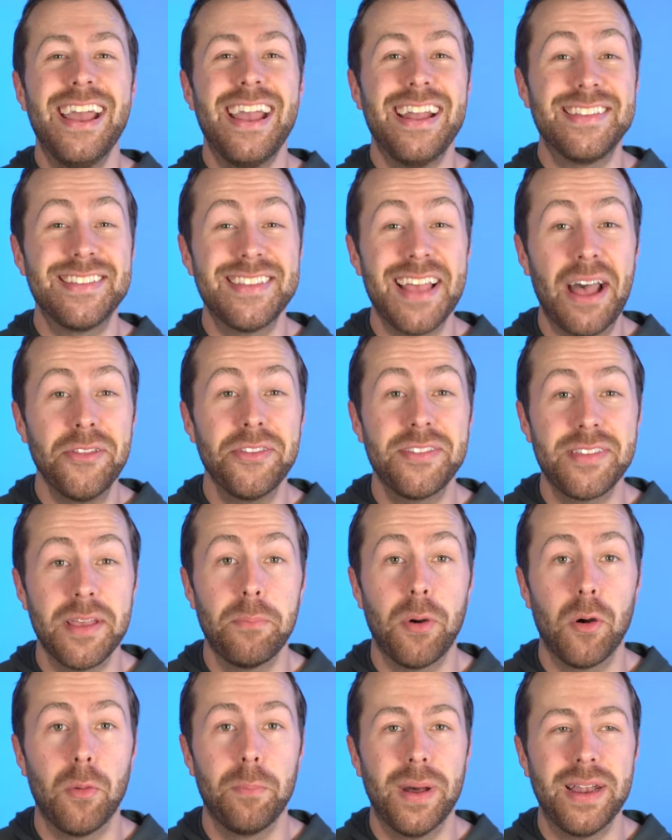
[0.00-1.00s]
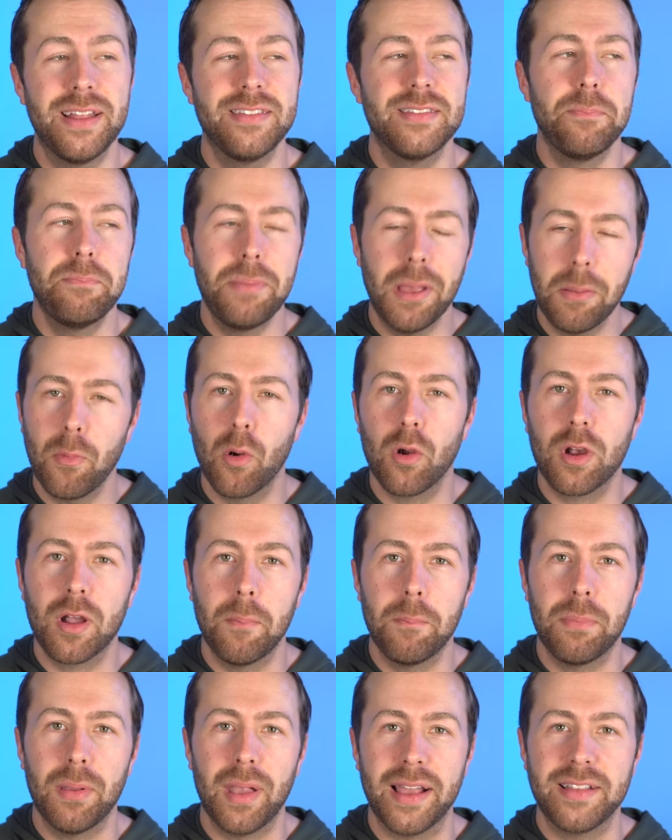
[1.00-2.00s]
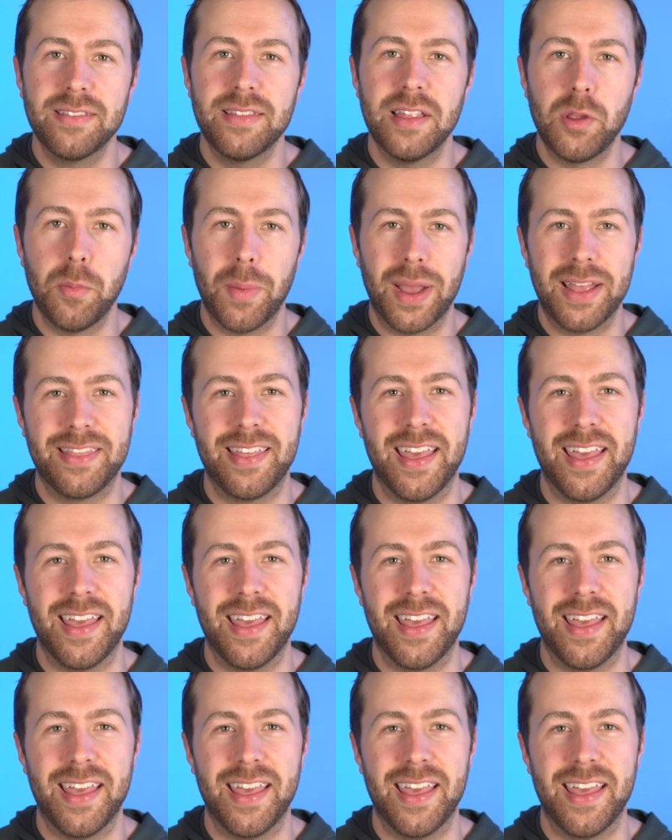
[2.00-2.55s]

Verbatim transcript: It sounds simple, but it's a bit more complex than you might